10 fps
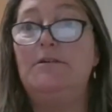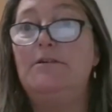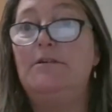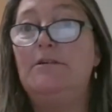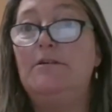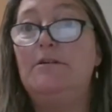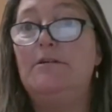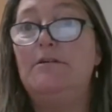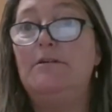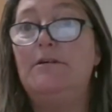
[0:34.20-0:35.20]

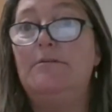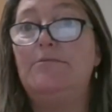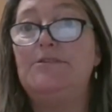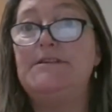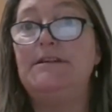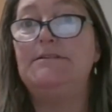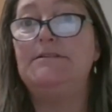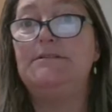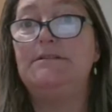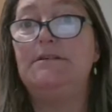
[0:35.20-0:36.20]

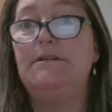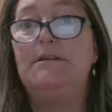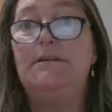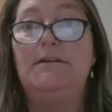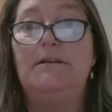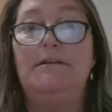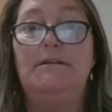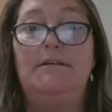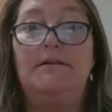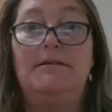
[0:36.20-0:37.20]

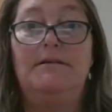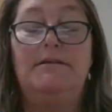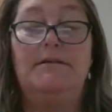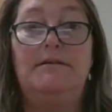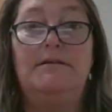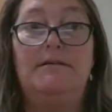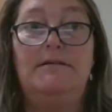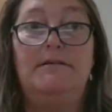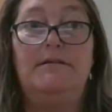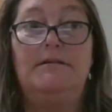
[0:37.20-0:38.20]

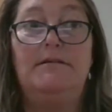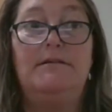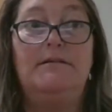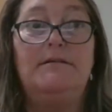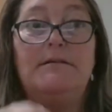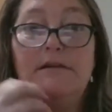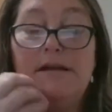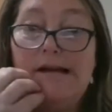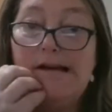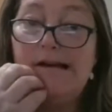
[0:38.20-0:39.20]

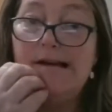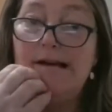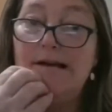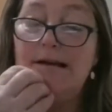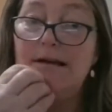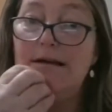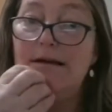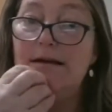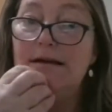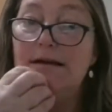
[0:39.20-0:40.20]

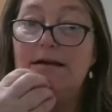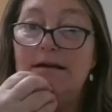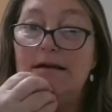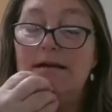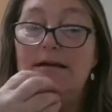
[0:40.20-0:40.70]
No one is speaking in this clip.